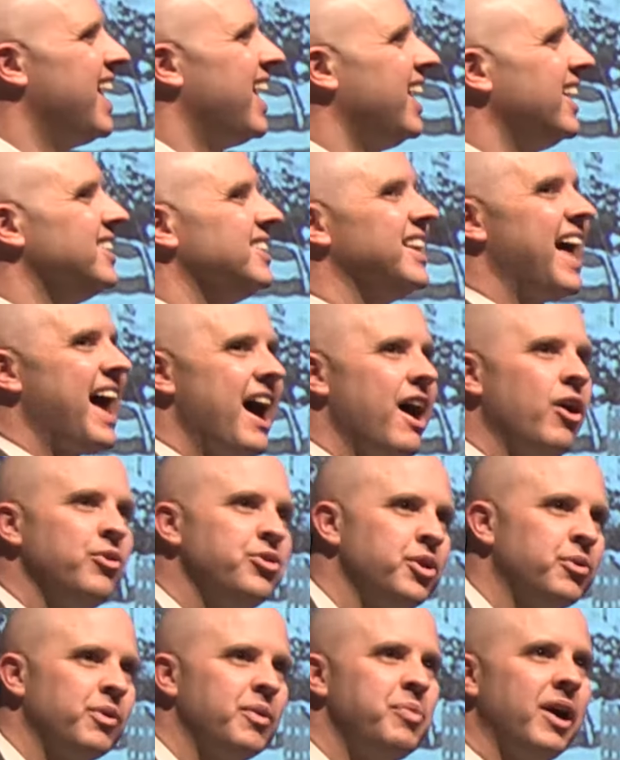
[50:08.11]
allowed
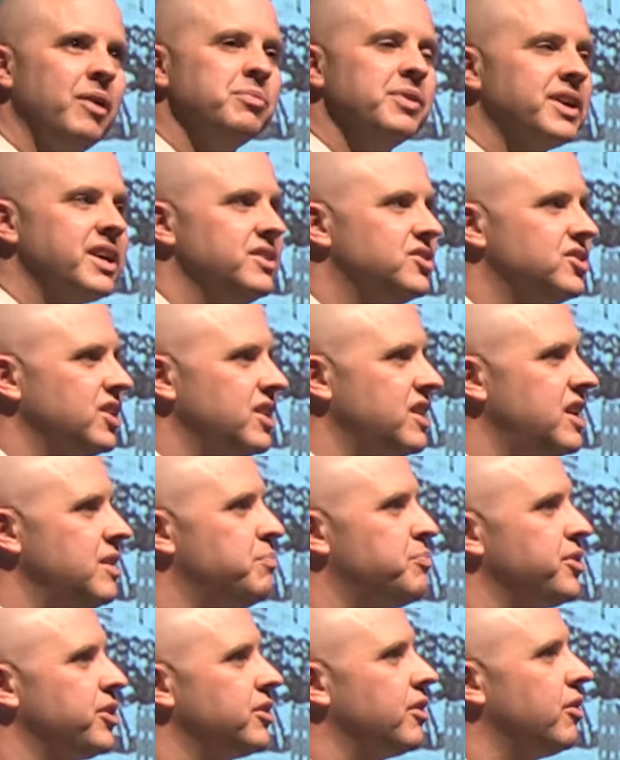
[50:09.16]
the Republicans to
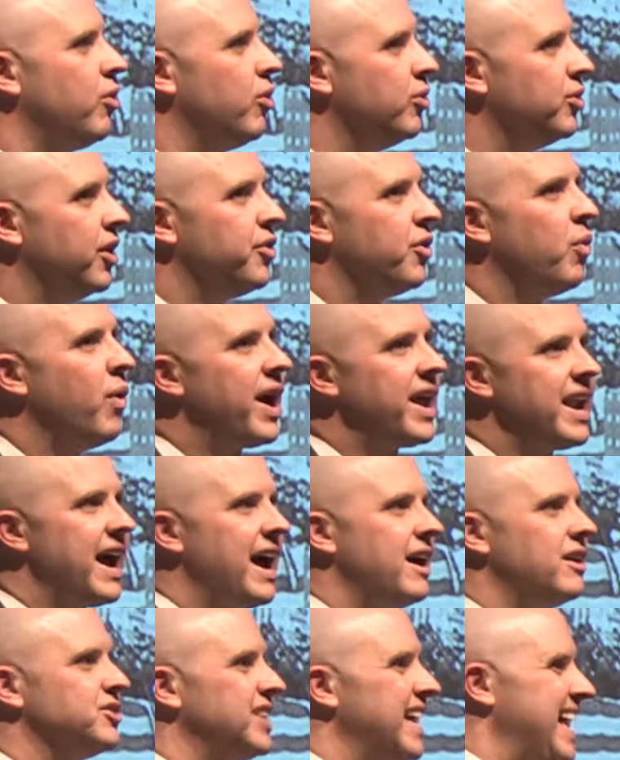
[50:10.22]
keep their hold on the White
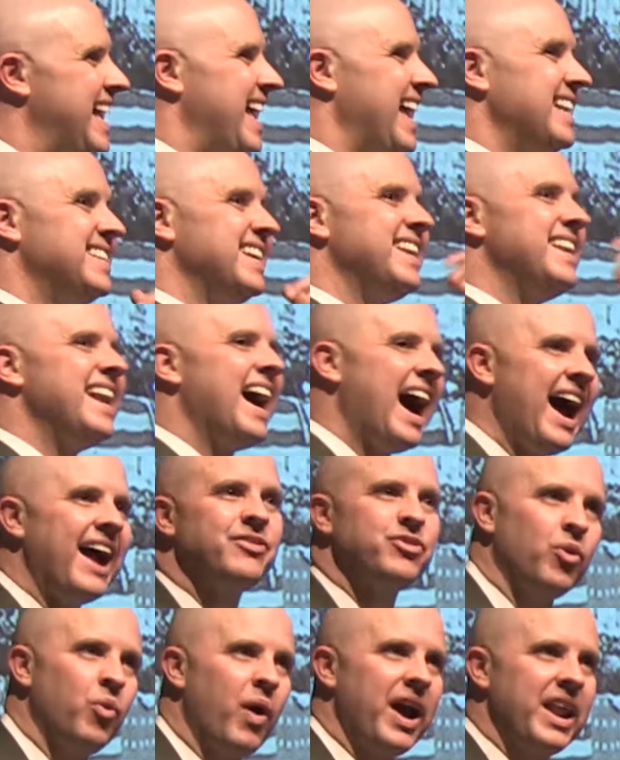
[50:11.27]
House, and
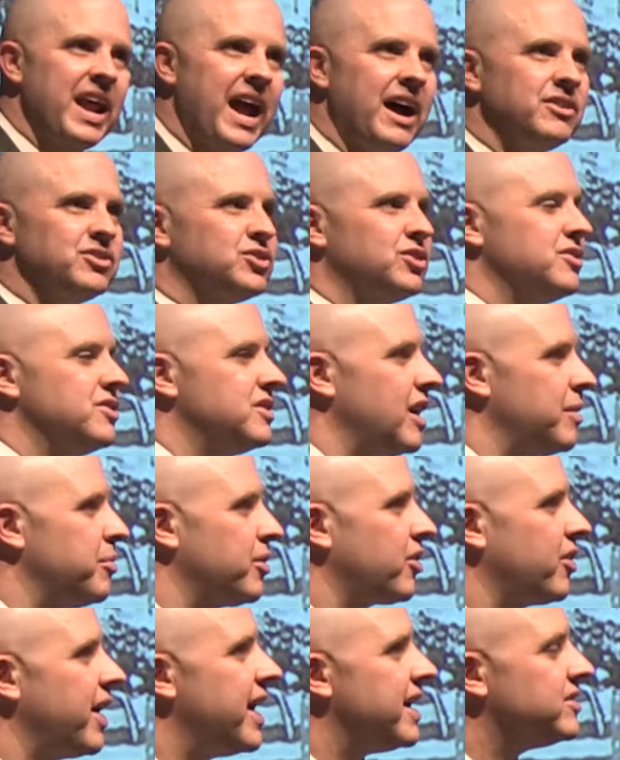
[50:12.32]
denied the White House to the
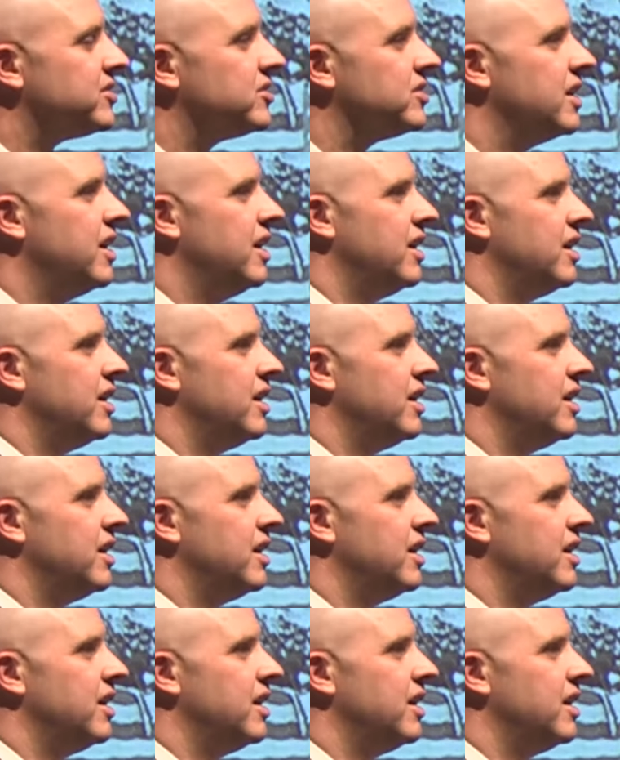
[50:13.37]
Democrats,